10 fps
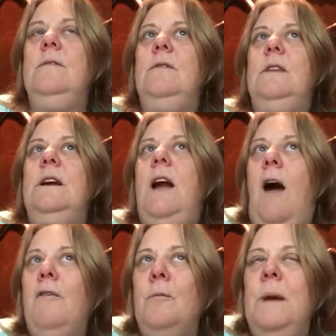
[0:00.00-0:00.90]
the
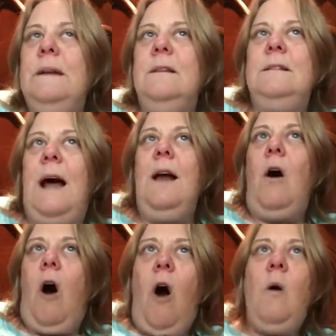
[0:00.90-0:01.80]
government does not
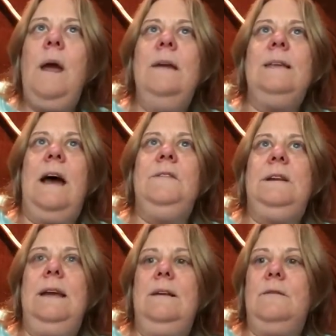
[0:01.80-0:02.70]
always have
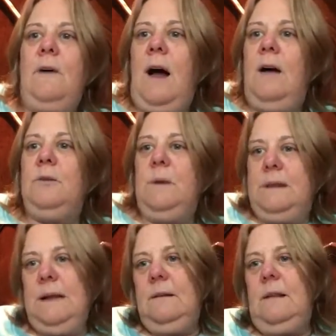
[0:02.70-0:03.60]
to get involved
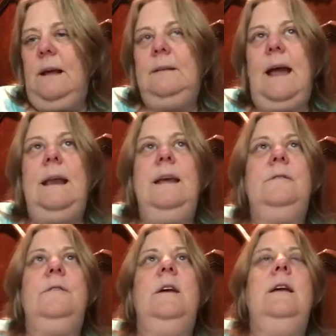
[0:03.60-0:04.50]
with things like that.
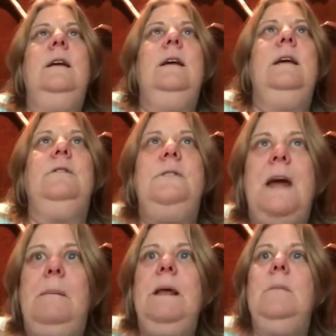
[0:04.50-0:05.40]
If if
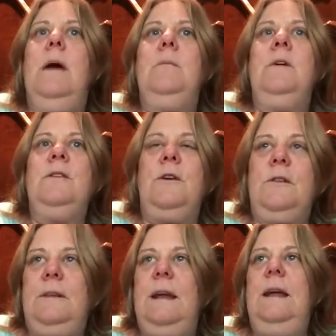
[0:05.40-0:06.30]
family members are
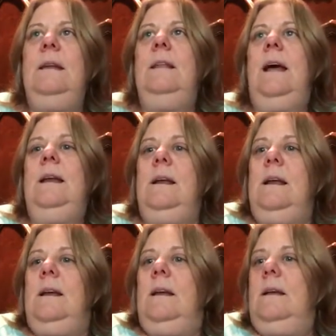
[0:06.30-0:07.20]
seeing that,
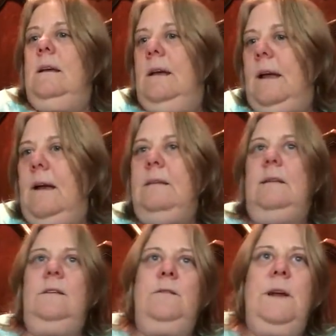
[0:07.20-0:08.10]
yes,
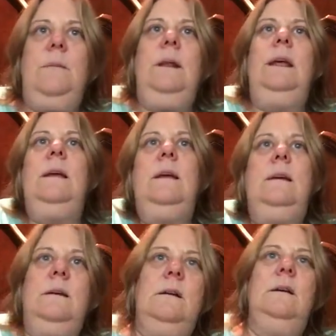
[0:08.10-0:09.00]
this family,
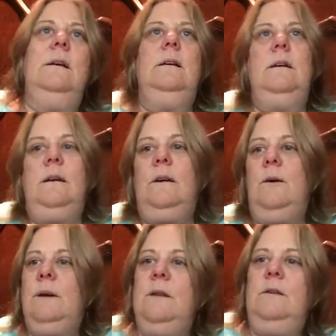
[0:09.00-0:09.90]
you
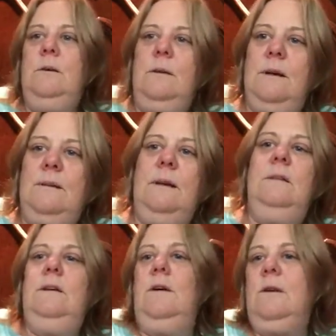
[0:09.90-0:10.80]
know, can do this
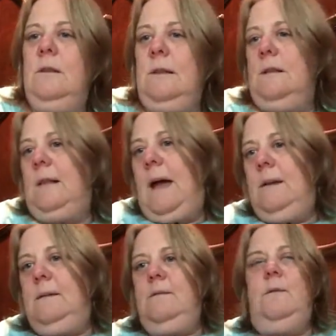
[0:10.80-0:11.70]
easier than
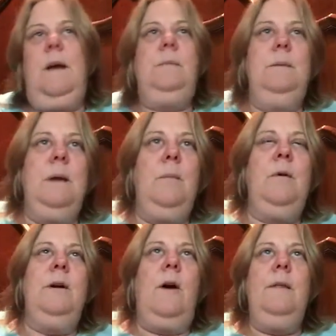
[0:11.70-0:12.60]
that family
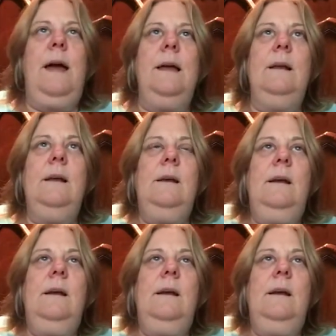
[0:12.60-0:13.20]
member and all that.